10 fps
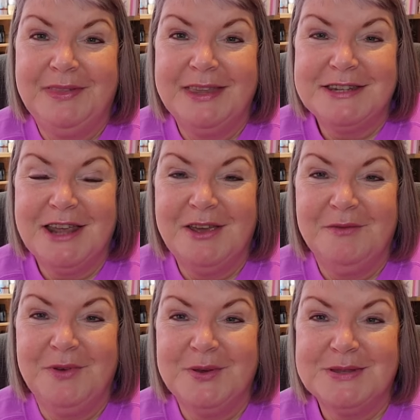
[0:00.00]
Share your
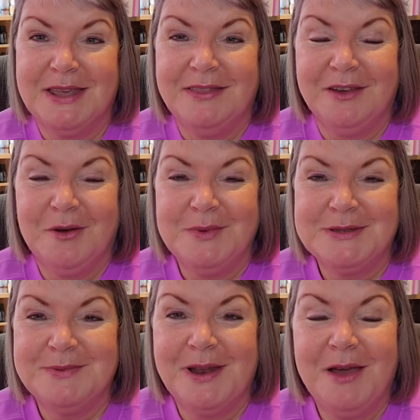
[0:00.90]
views in the
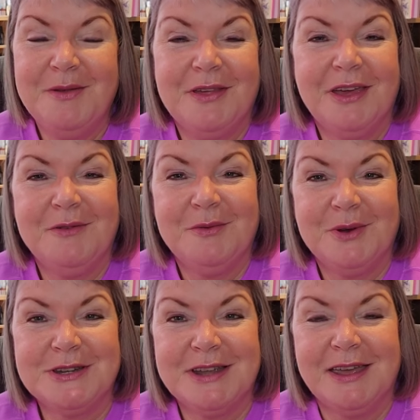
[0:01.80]
comments below. Thank you for
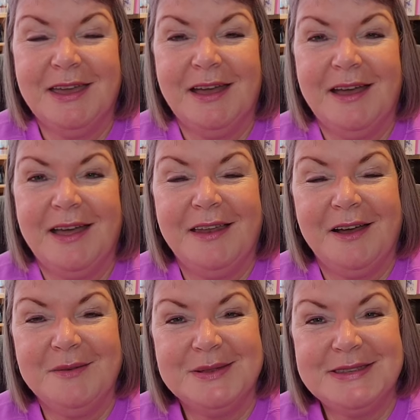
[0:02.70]
watching, and
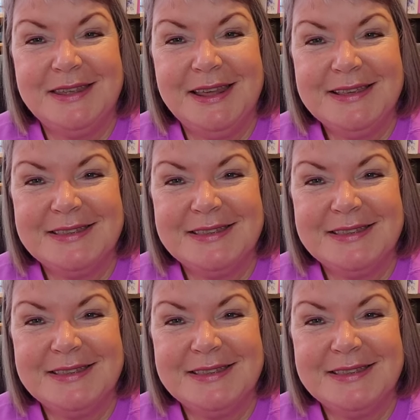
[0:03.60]
I will see you next